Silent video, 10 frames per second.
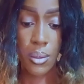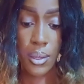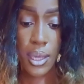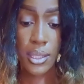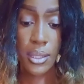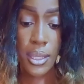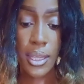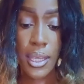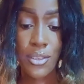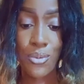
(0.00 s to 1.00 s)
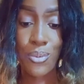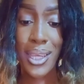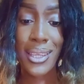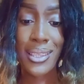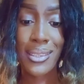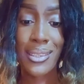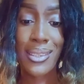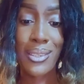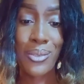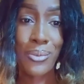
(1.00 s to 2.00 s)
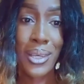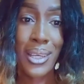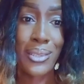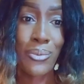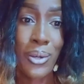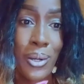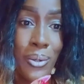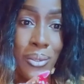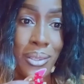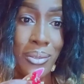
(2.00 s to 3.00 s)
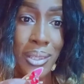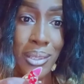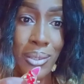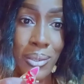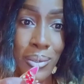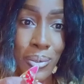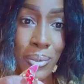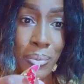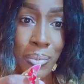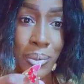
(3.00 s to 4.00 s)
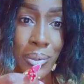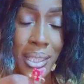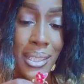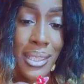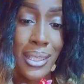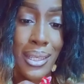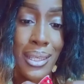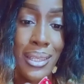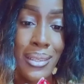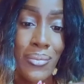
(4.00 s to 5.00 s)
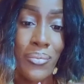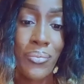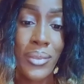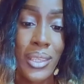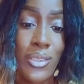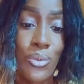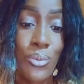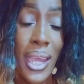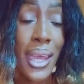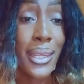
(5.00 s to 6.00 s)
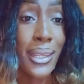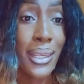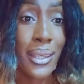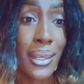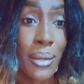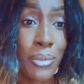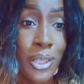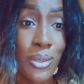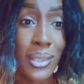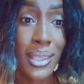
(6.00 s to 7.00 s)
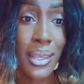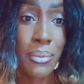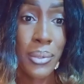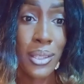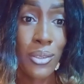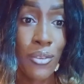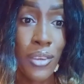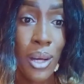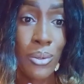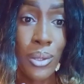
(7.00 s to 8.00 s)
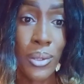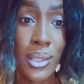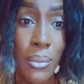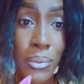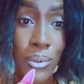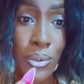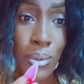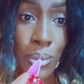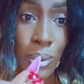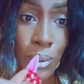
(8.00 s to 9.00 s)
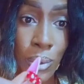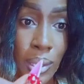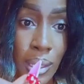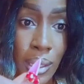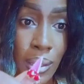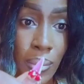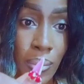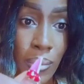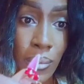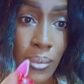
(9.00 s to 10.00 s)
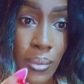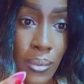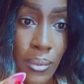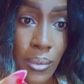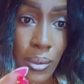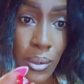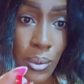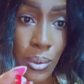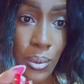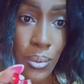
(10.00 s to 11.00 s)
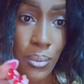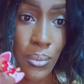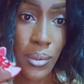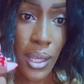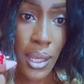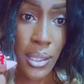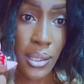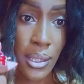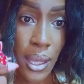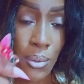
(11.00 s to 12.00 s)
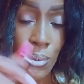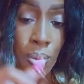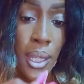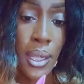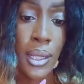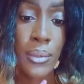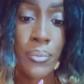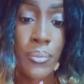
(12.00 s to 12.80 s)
Okay, so the next ring is this one. Wow, this one is so pretty. It's red, and I'm going to insert pics of how they were supposed to look. So there is that ring.